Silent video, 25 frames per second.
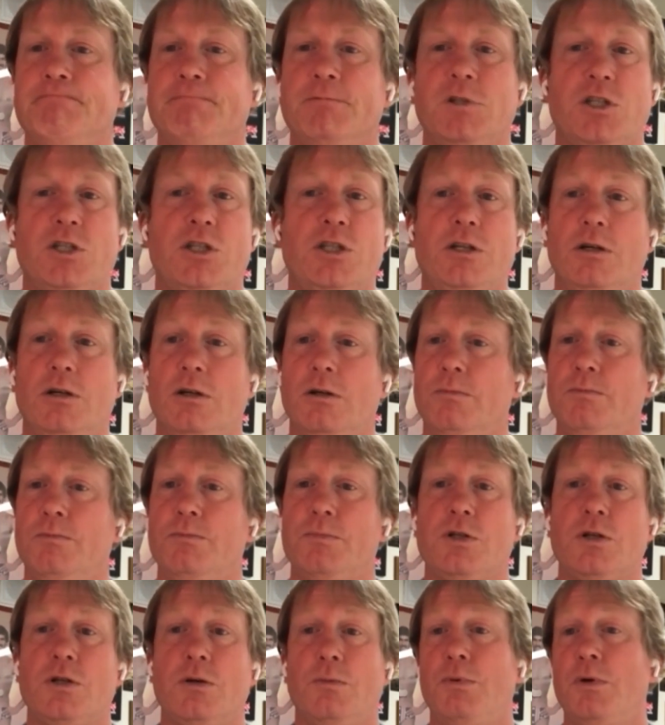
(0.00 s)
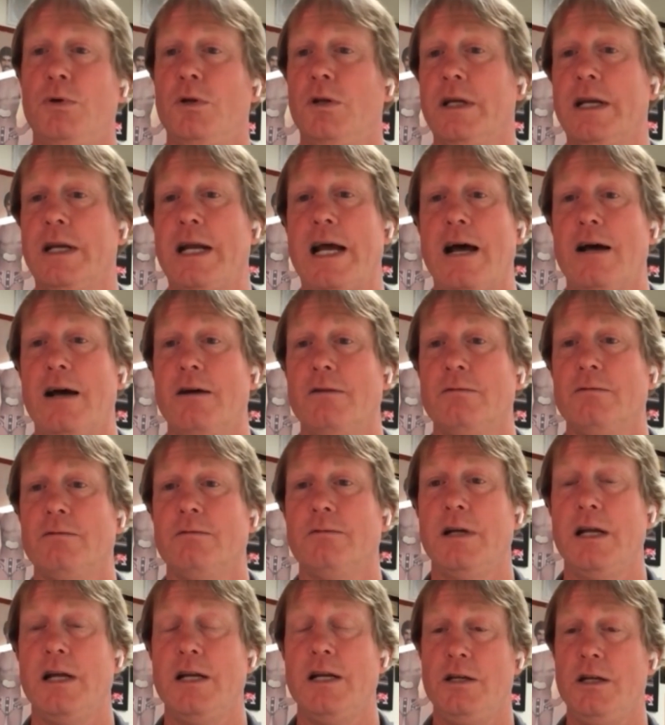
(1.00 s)
she'll she'll pull it out.
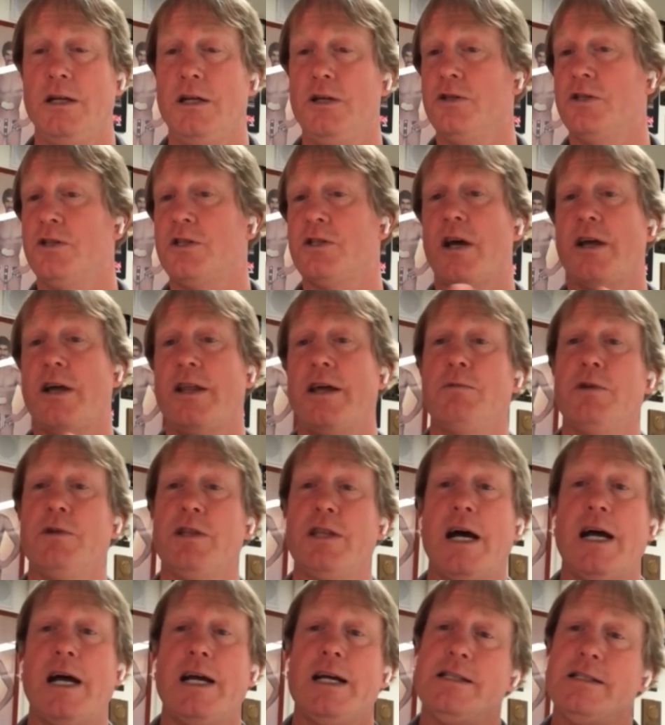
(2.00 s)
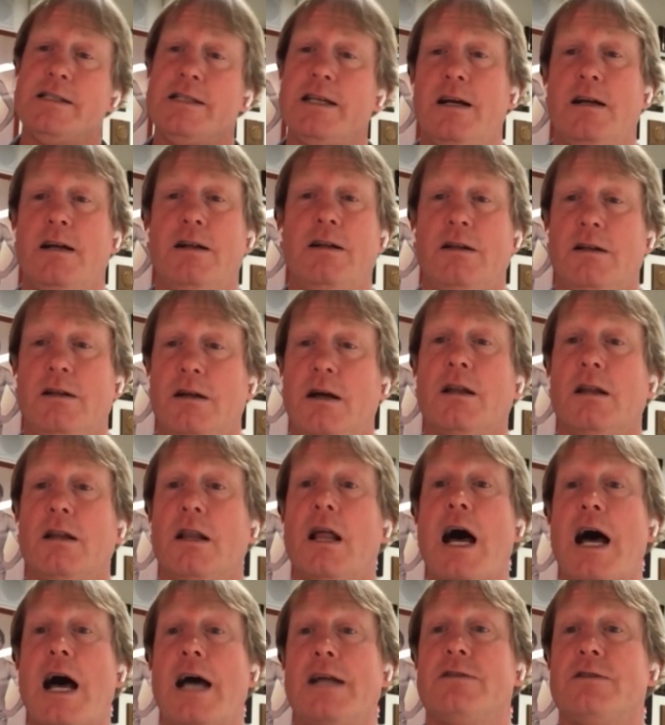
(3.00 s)
And you saw that with ISL a
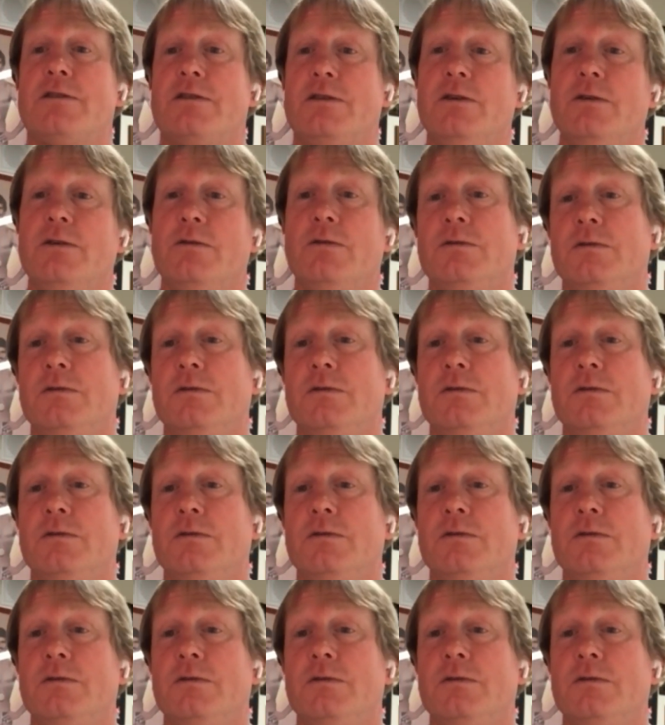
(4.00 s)
lot too.